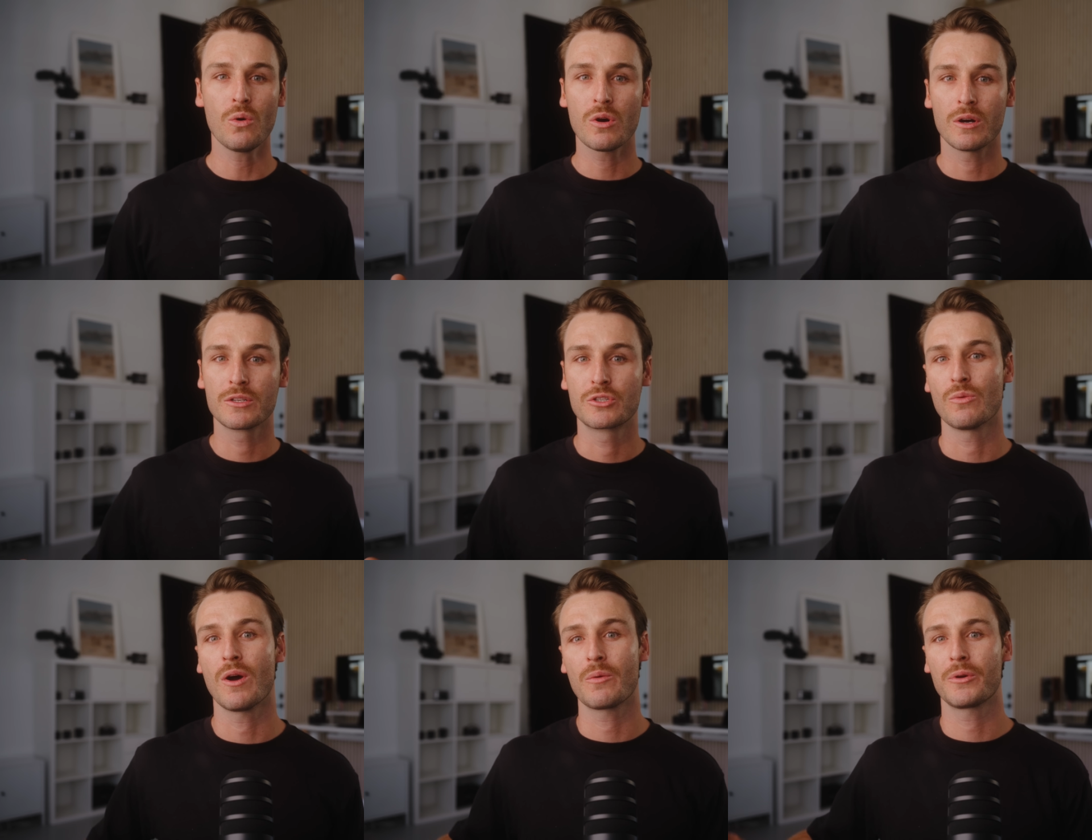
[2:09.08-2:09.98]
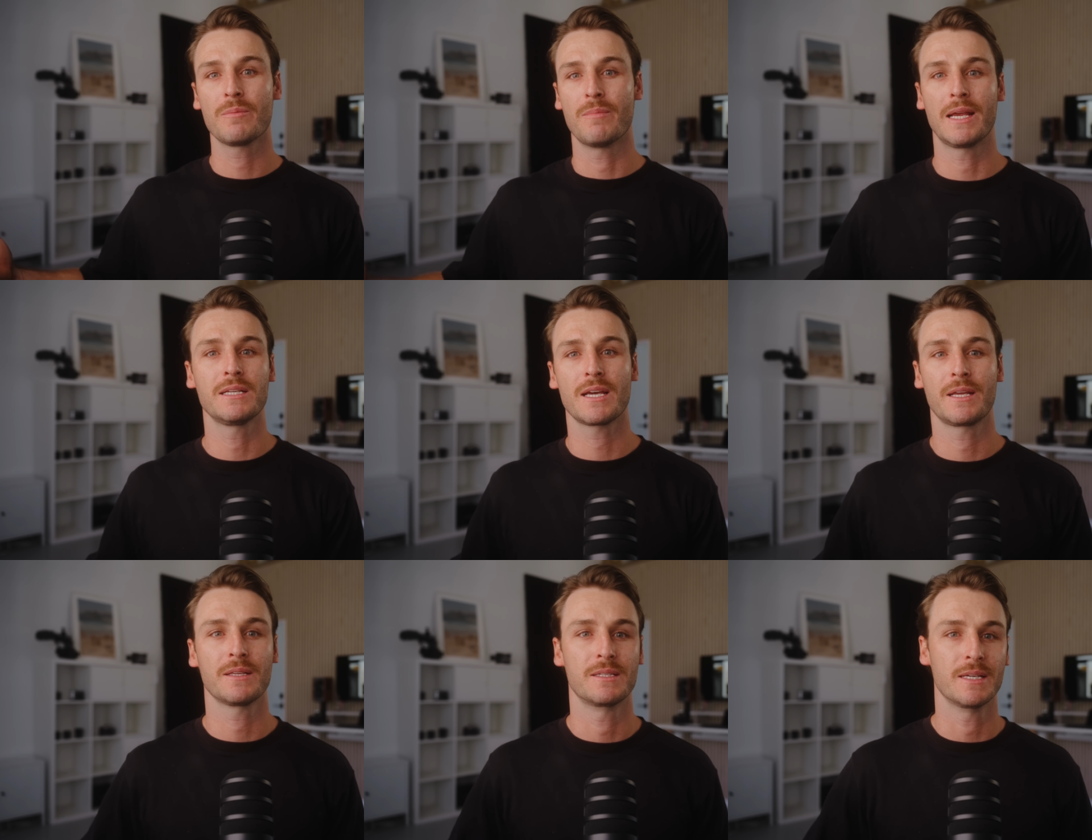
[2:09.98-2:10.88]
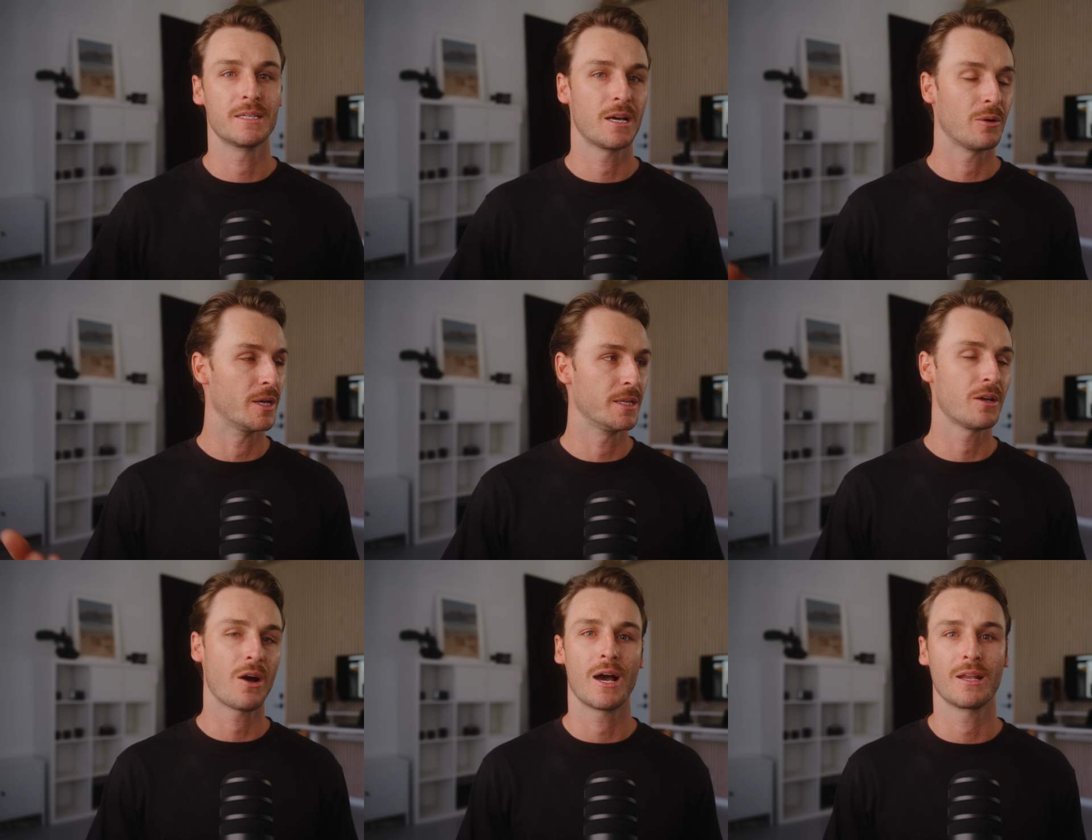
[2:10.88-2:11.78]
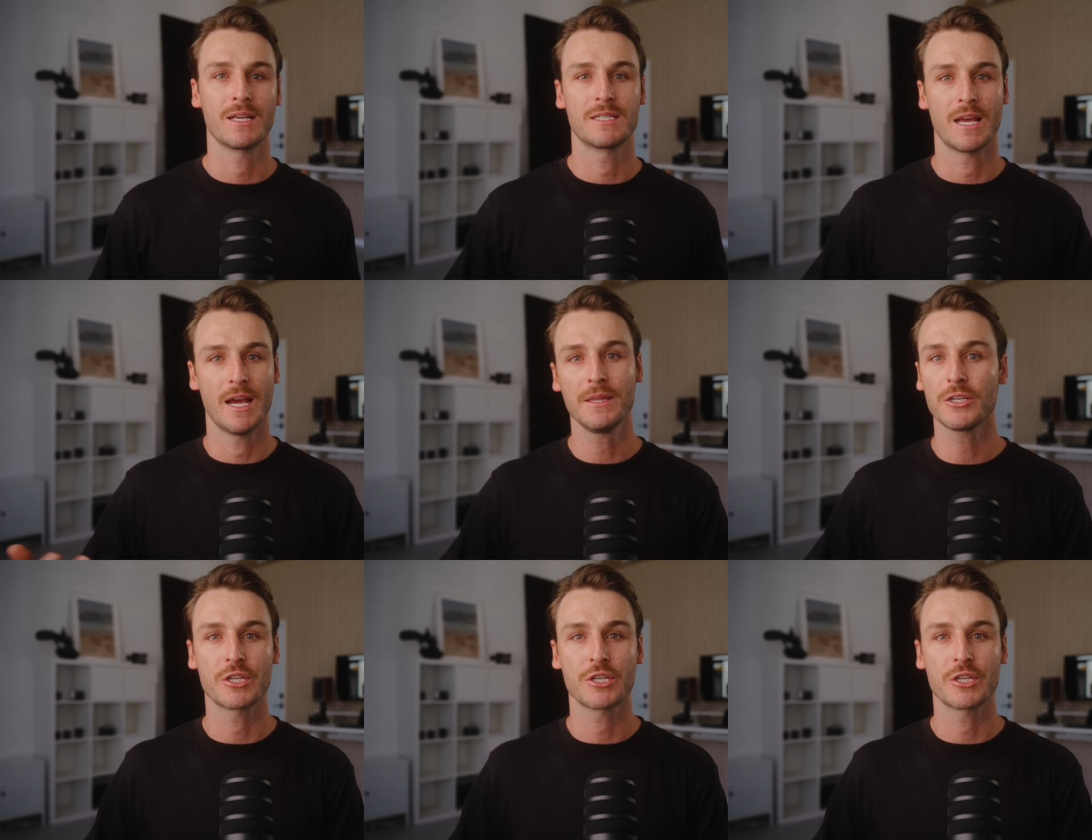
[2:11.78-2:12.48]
Or do I want to maintain the detail in the highlights and the